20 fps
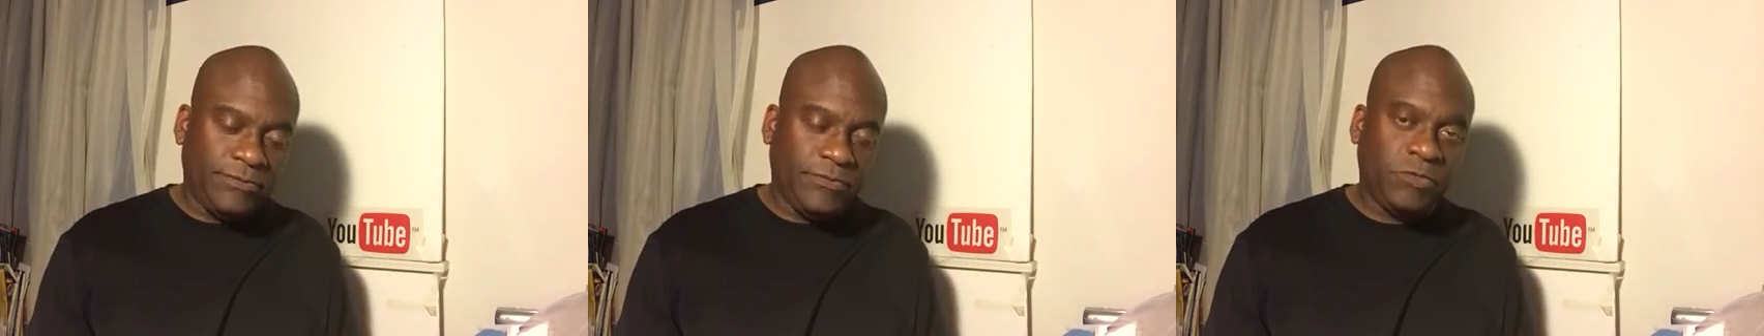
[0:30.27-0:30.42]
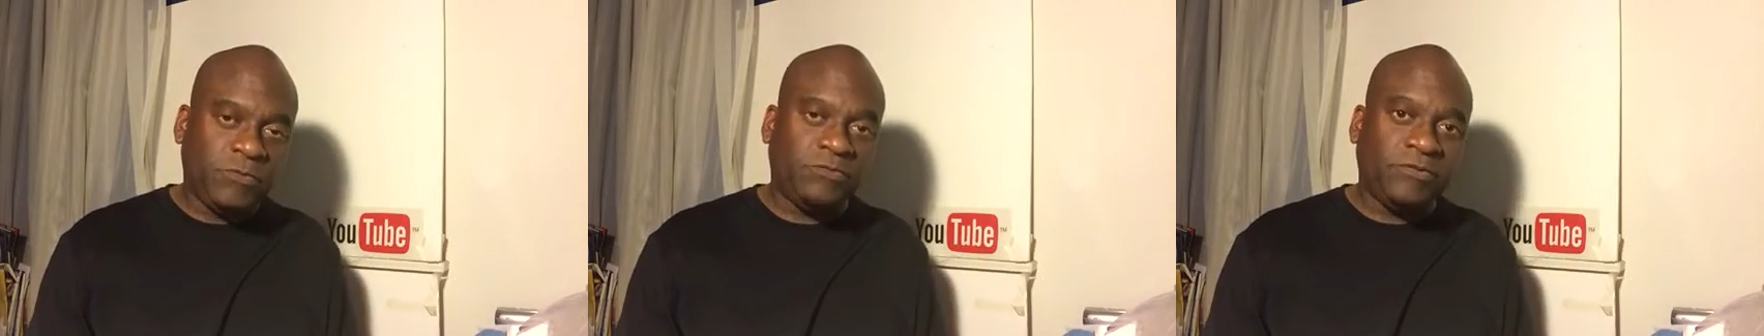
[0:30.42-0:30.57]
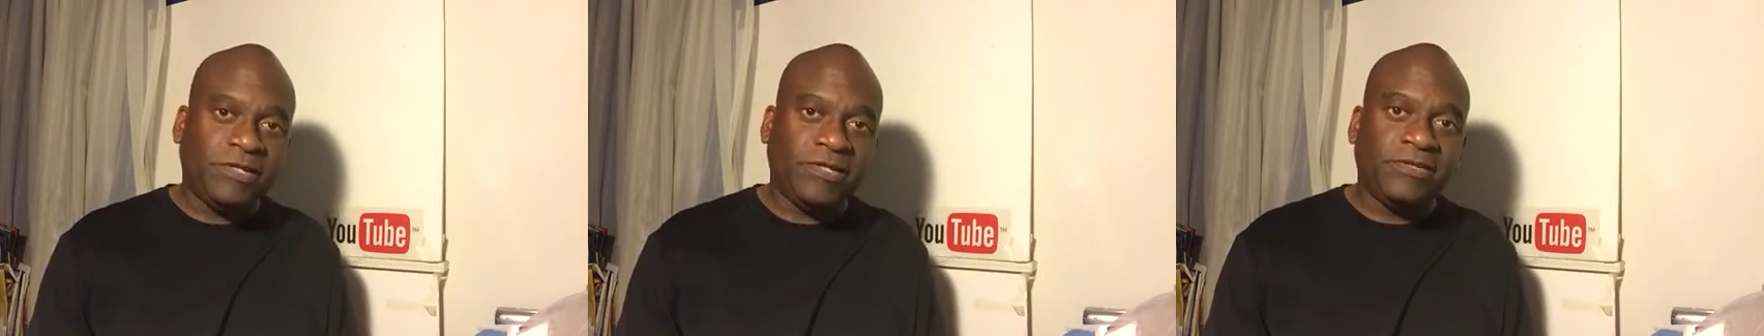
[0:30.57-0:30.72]

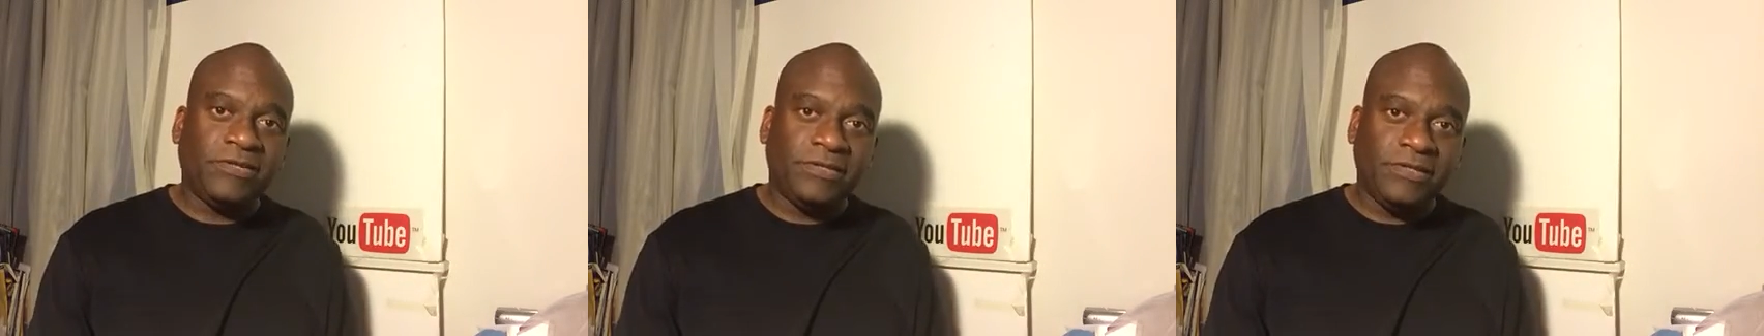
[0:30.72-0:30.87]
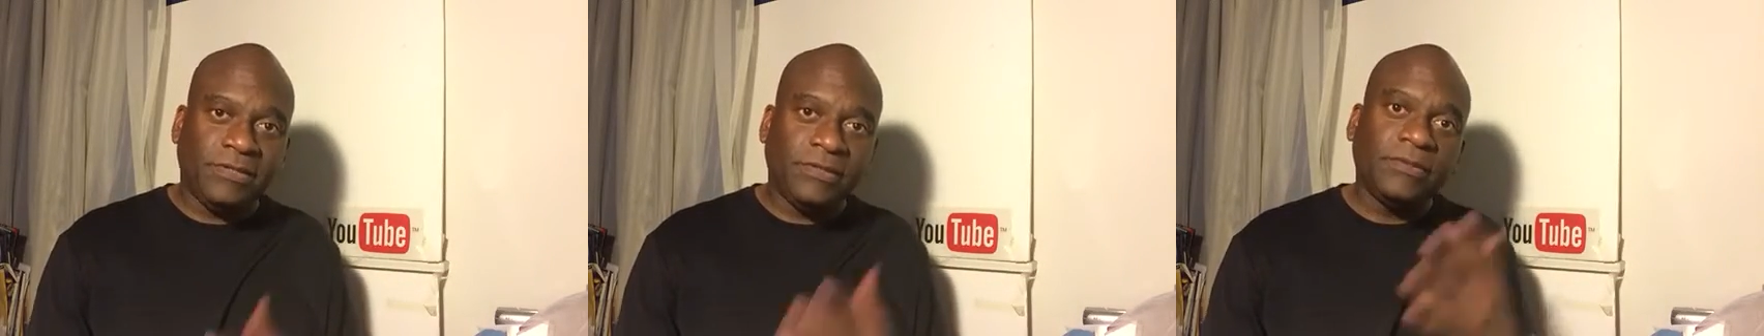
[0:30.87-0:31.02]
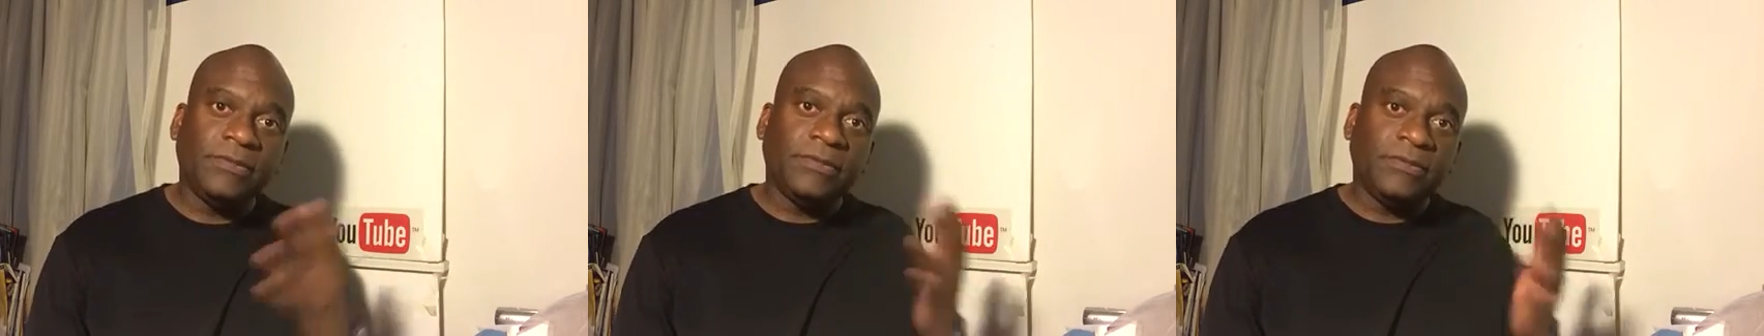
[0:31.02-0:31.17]
spread
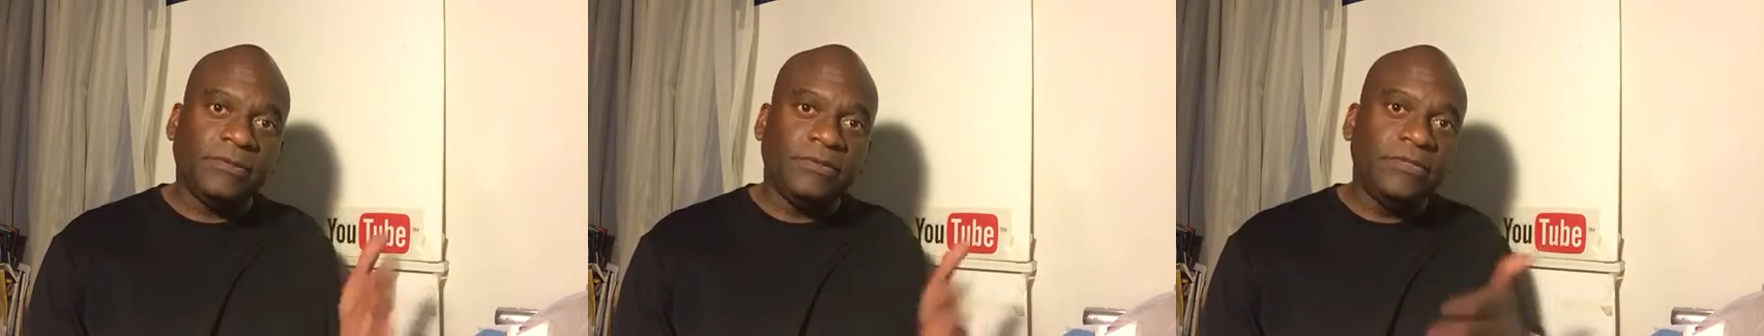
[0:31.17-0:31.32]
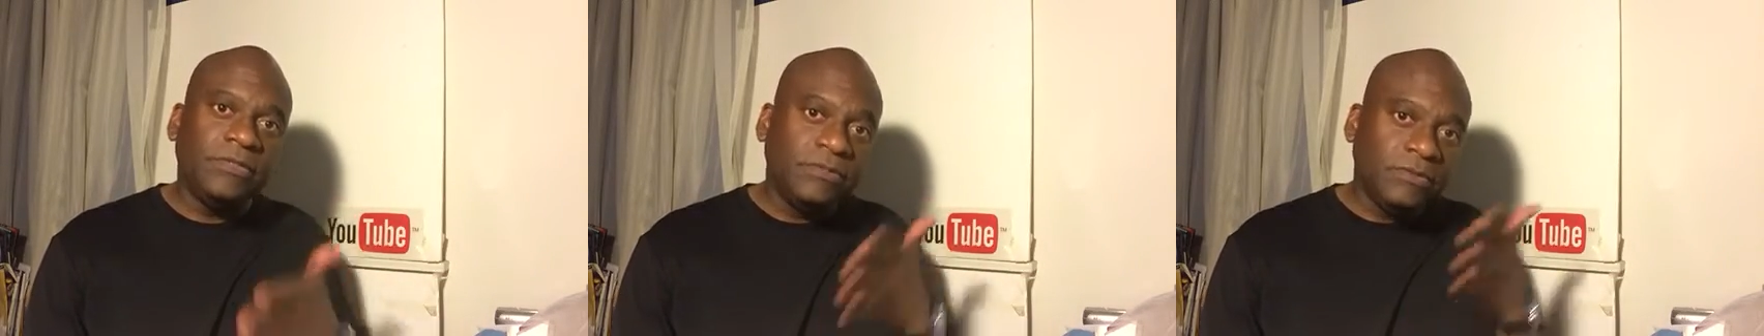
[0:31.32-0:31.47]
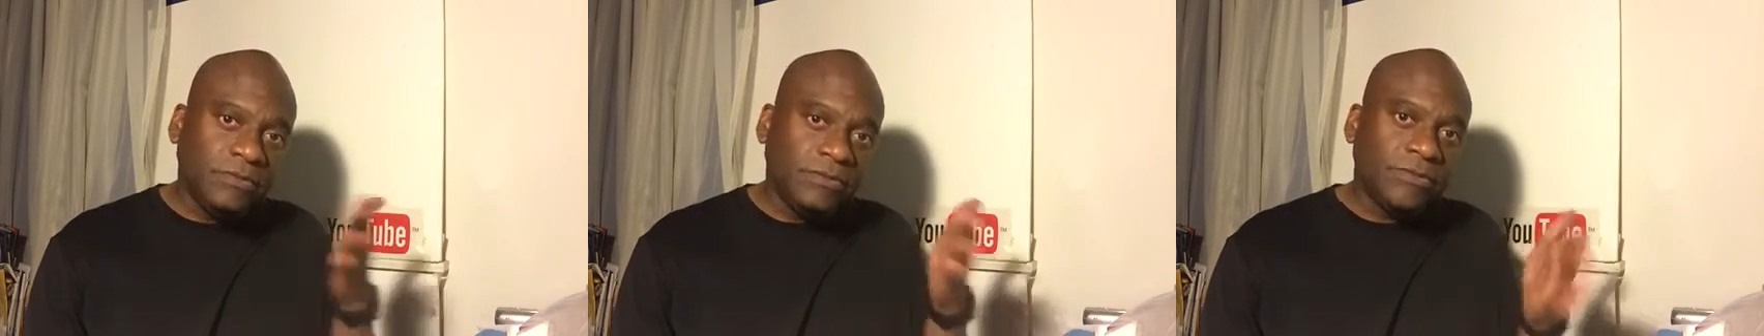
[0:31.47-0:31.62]
the
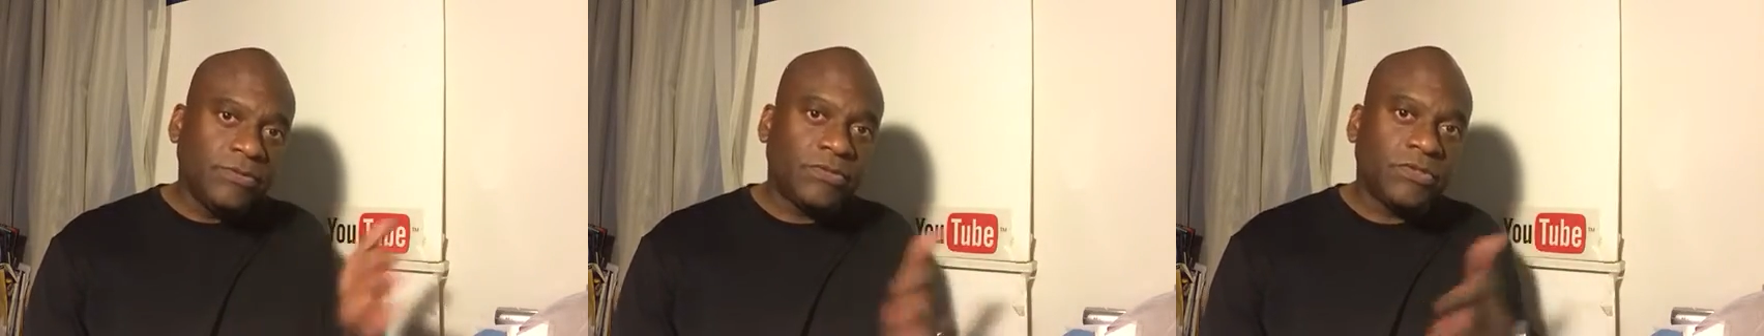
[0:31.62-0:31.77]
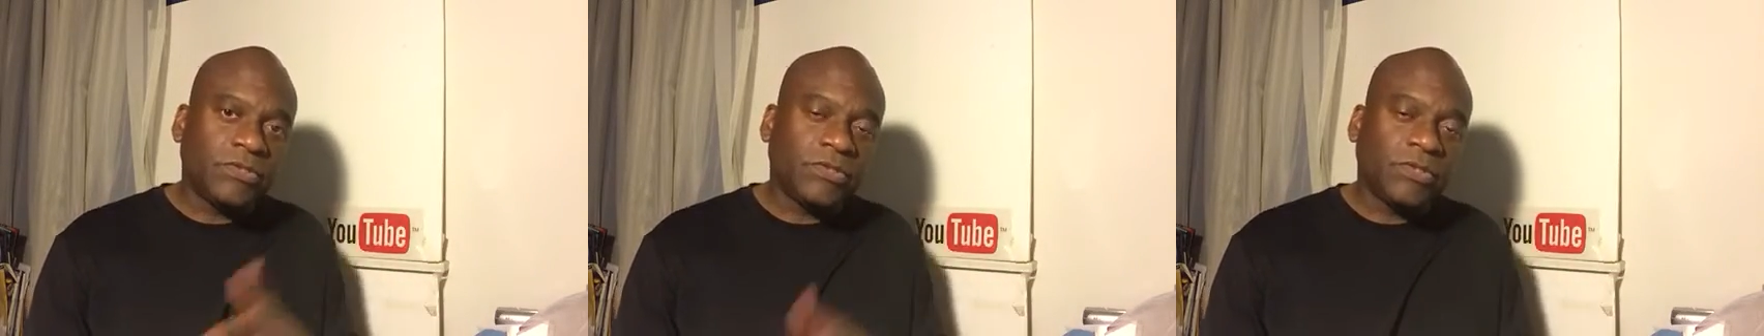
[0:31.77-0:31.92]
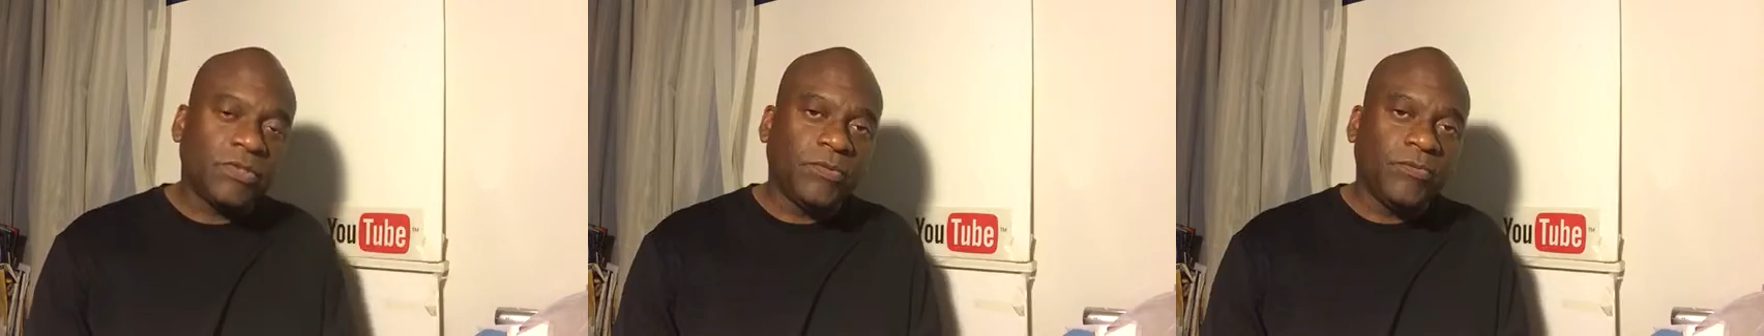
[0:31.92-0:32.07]

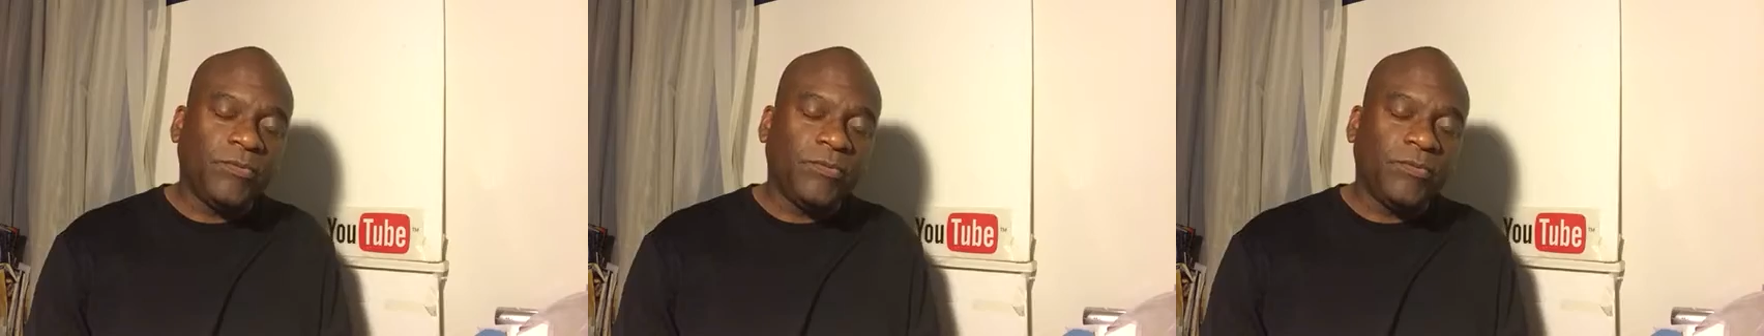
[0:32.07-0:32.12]
news,